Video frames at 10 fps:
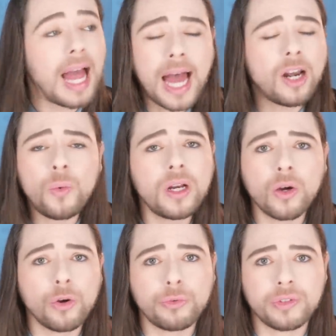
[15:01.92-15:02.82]
I don't want
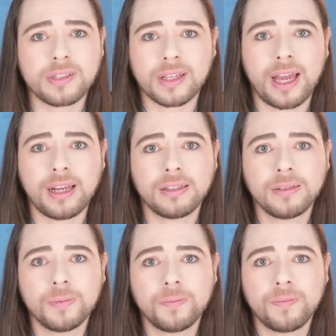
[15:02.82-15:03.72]
to go through this again.
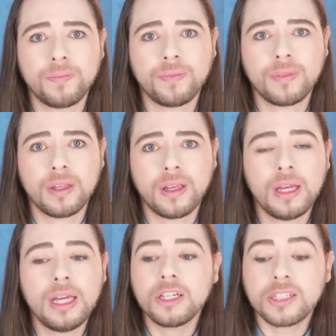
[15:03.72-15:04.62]

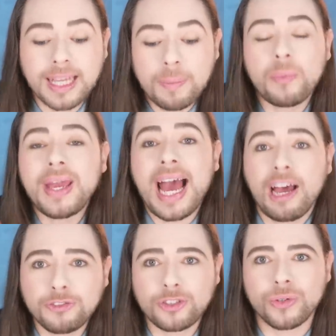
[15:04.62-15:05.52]
She's like, yeah, but we
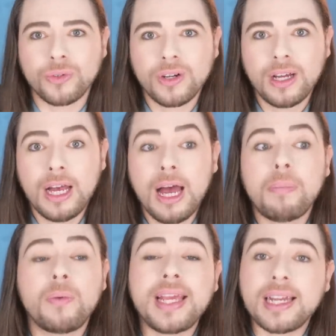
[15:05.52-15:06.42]
have to.
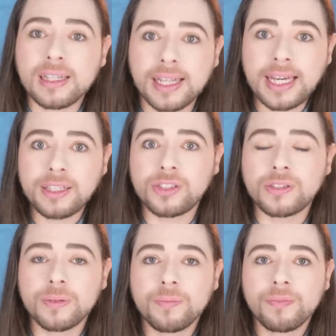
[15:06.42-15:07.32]
But we can at
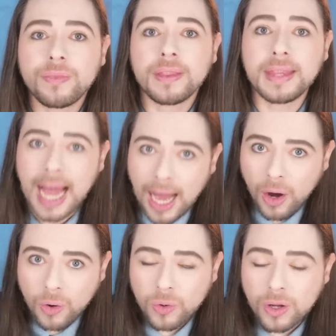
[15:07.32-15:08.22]
least
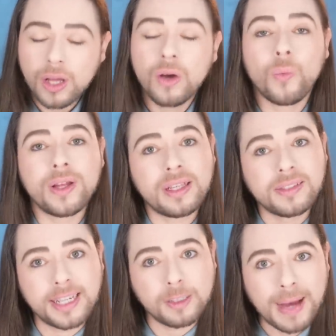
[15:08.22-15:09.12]
now, when they
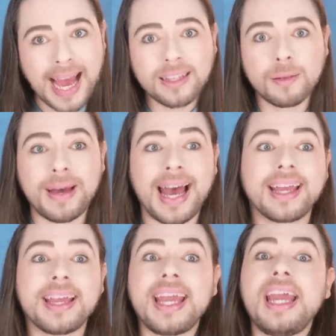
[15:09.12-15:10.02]
send back the
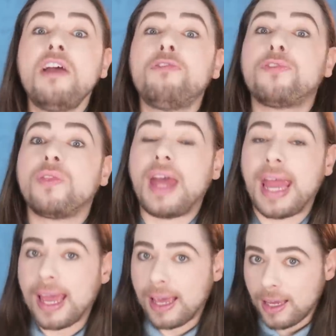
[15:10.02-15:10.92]
bag, if
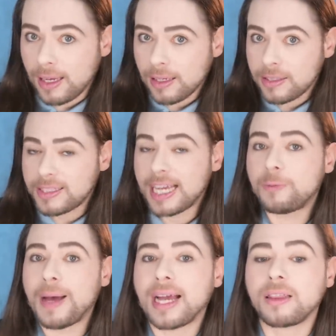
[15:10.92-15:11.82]
they
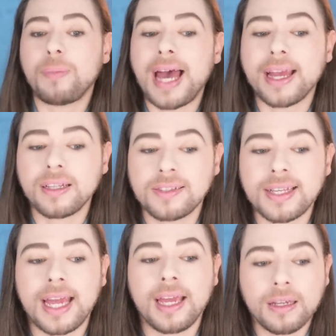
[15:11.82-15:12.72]
send back the bag and
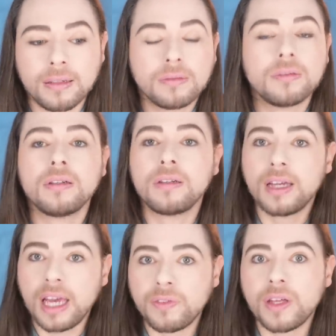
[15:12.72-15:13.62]
say,
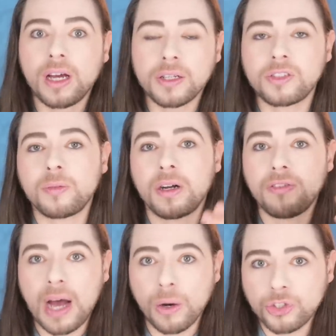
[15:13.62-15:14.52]
give the customer
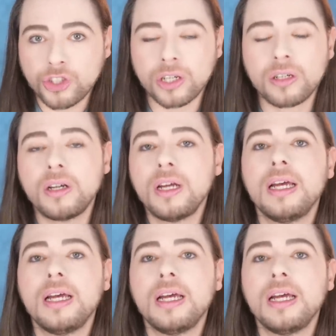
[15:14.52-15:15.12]
a voucher,